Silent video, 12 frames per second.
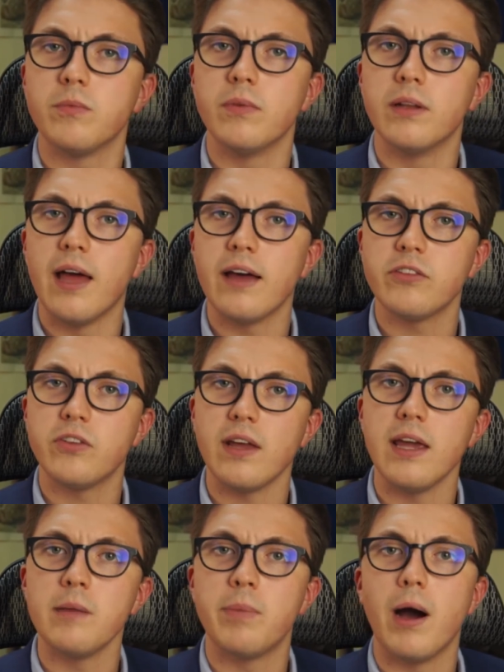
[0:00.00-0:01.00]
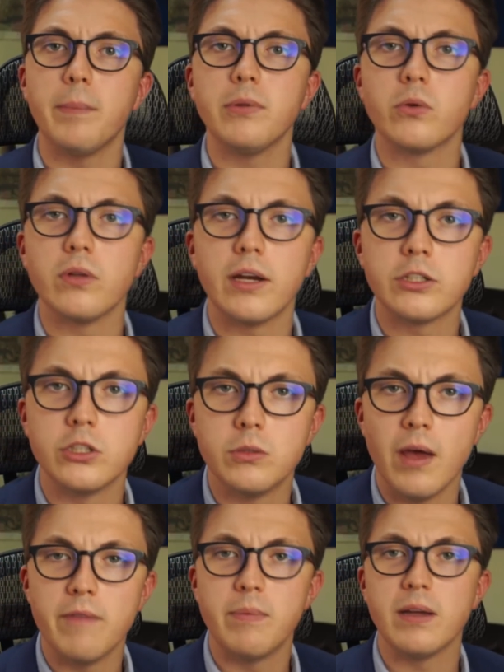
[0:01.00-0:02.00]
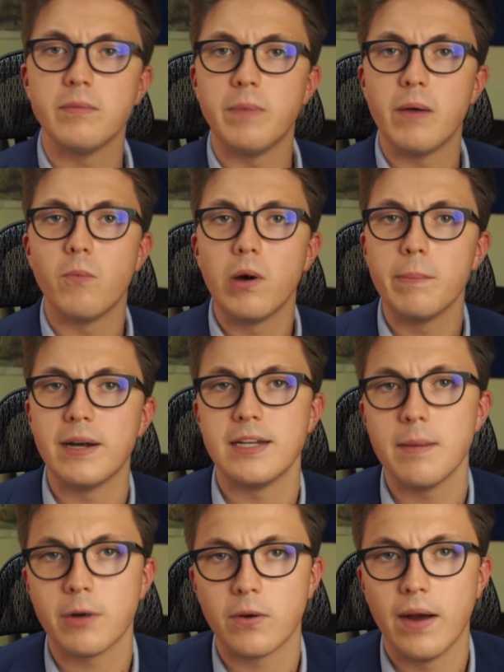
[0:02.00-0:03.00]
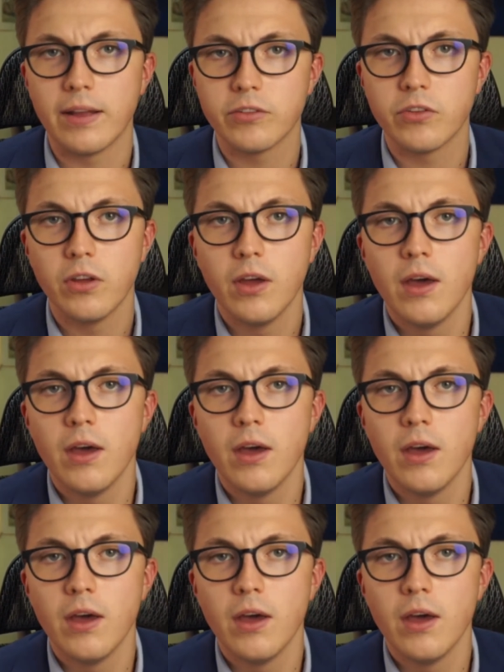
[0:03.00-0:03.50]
last 8 popular elections that have been won by Democrats,